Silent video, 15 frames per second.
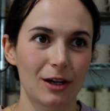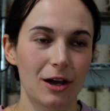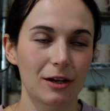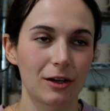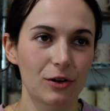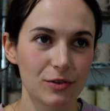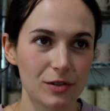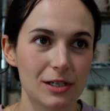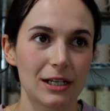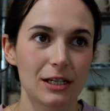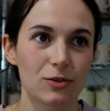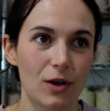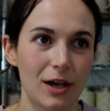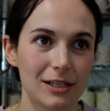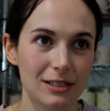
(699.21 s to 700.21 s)
and constantly
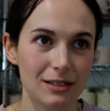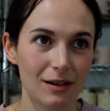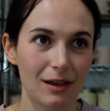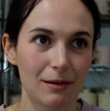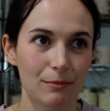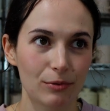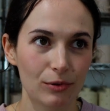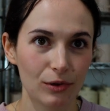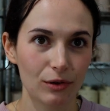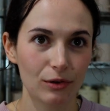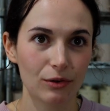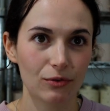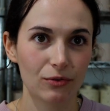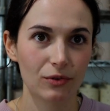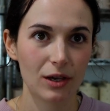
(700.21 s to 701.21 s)
trying to improve.